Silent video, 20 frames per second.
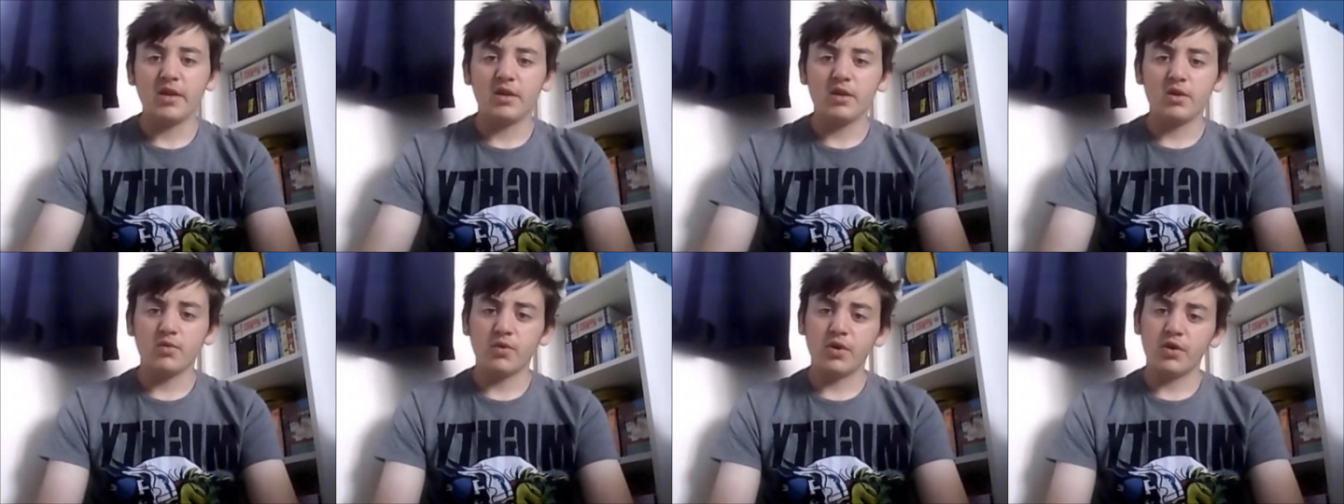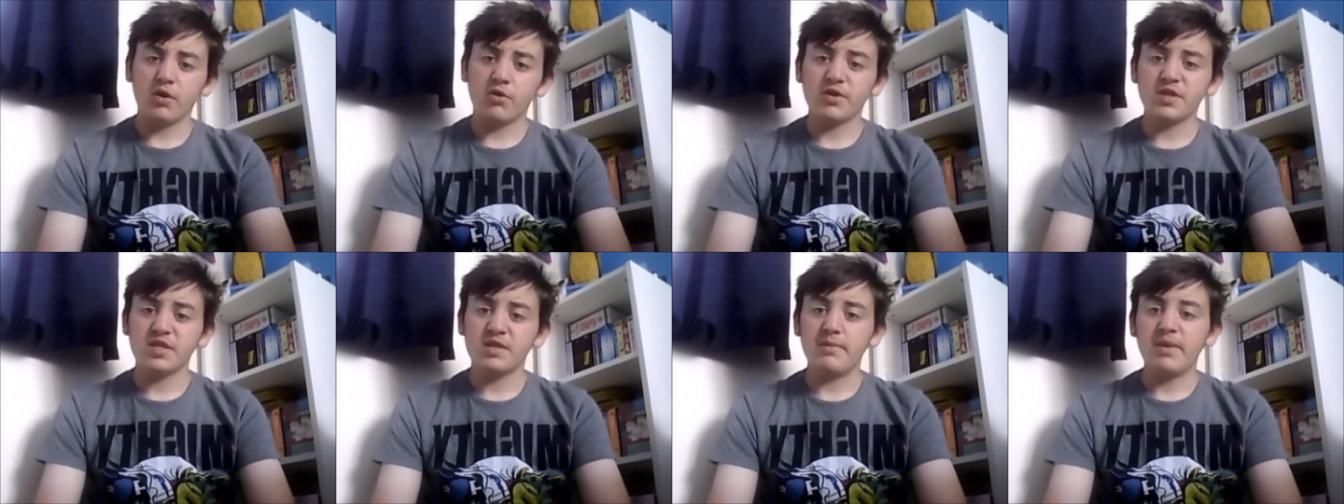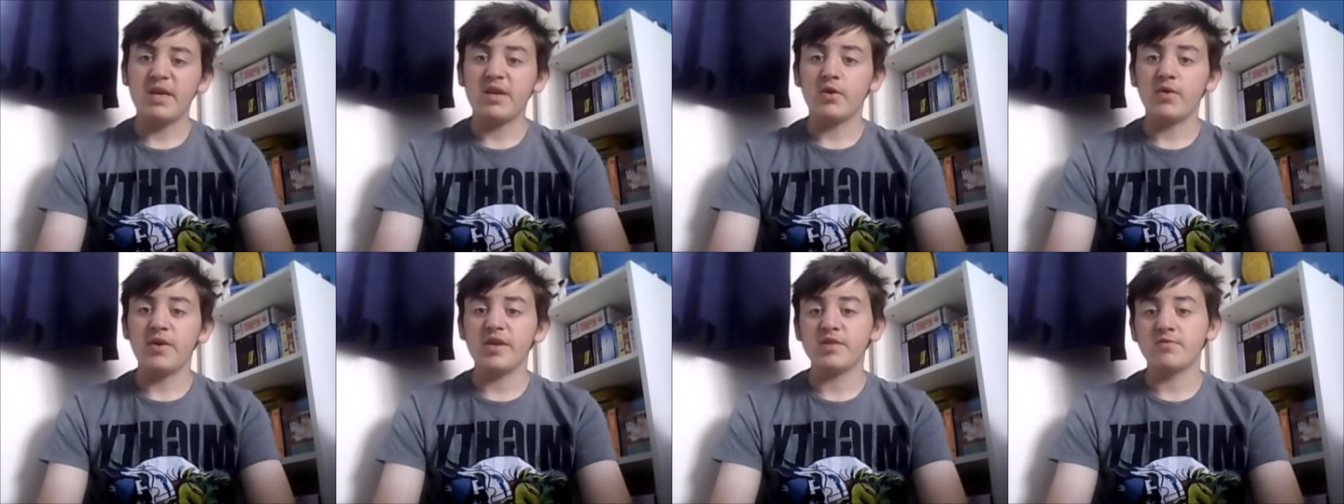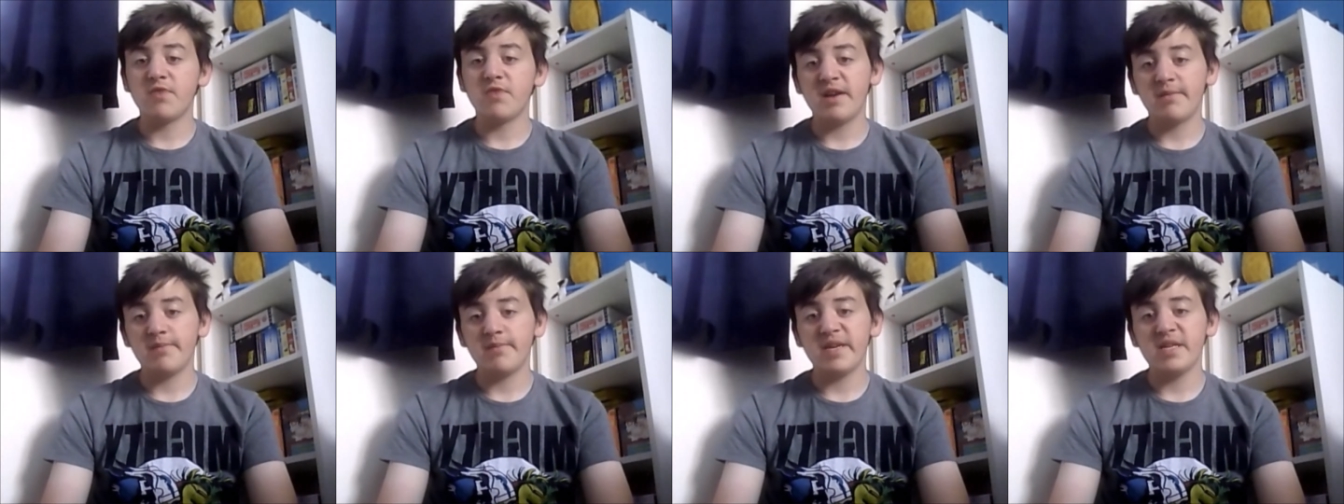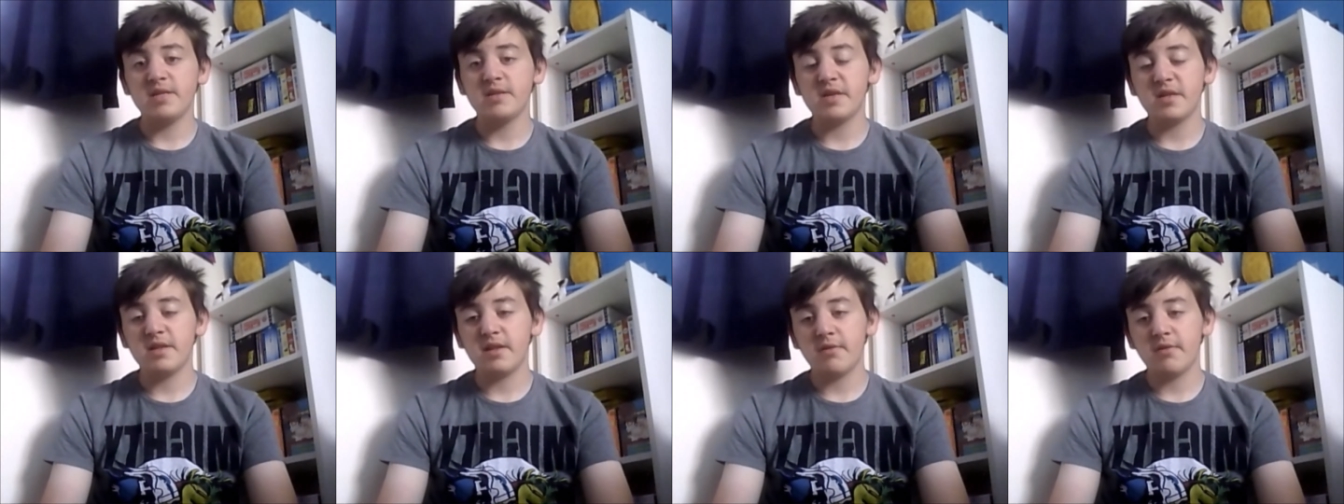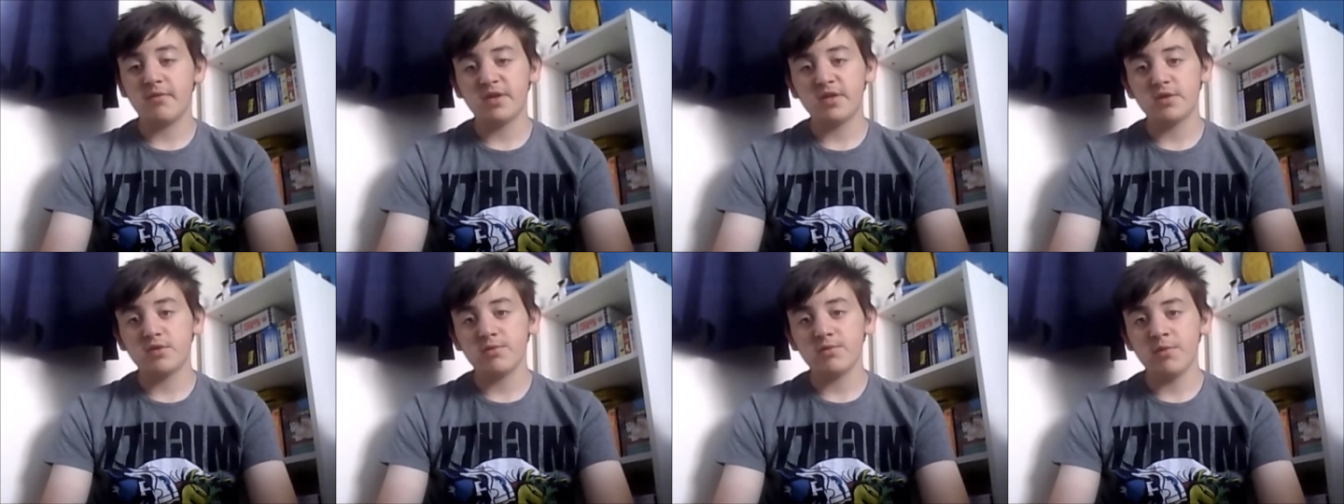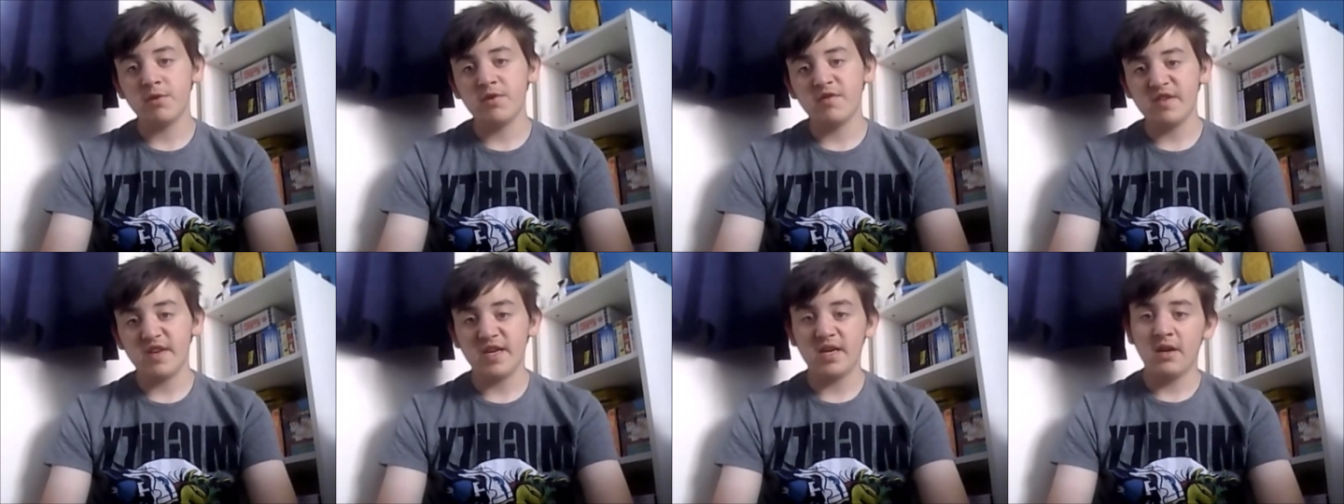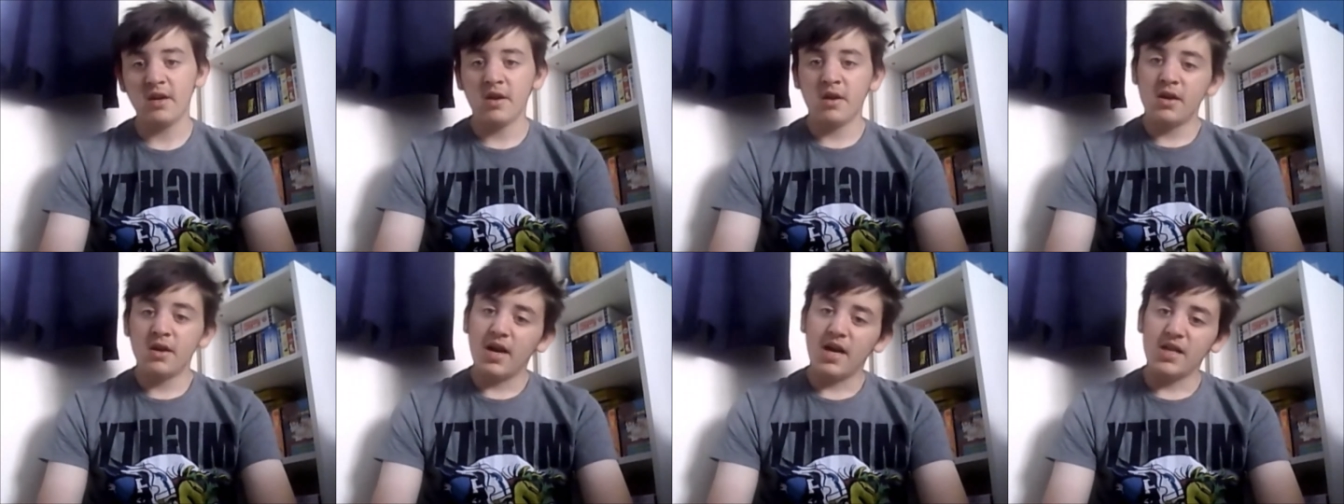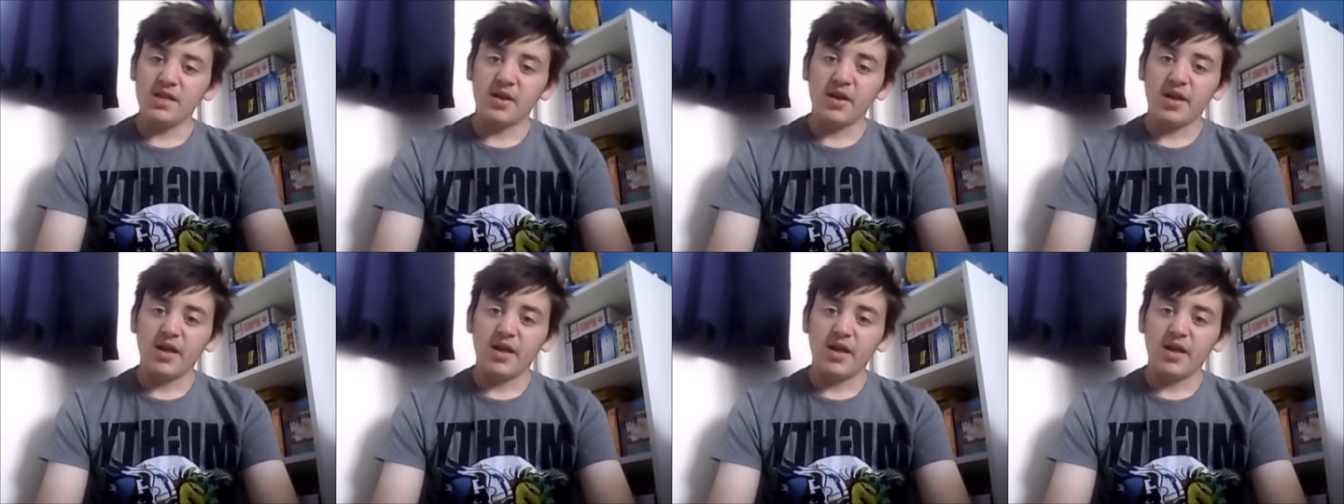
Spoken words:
You'll know Chris D'Amico is Red Mist in the original movie, and that